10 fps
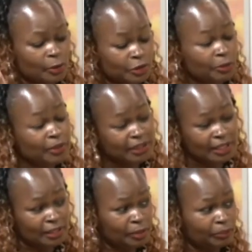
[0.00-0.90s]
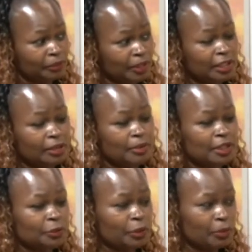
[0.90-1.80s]
I would represent them in the
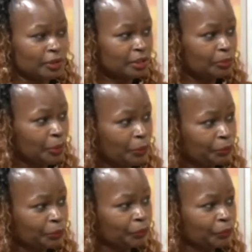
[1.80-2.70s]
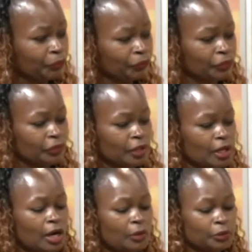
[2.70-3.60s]
best way possible. Mm.
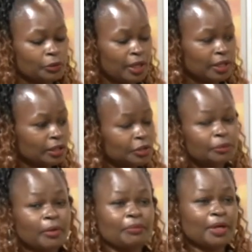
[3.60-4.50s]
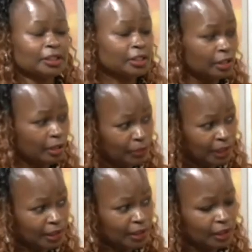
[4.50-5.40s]
I would work to my best
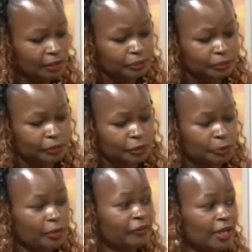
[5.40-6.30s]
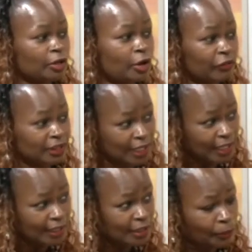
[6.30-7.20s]
ability to provide
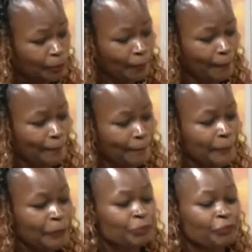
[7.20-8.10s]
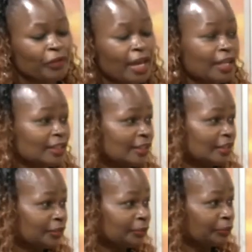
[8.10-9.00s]
oversight,
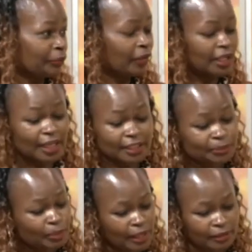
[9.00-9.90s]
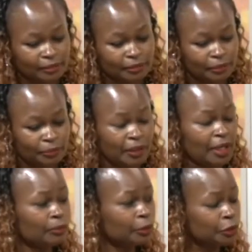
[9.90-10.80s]
and in that span,
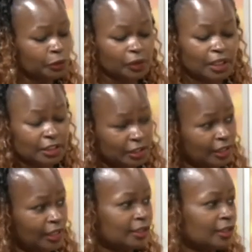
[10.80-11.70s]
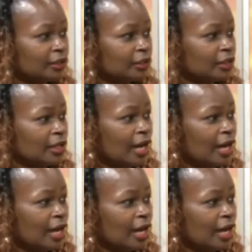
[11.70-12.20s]
be able to legislate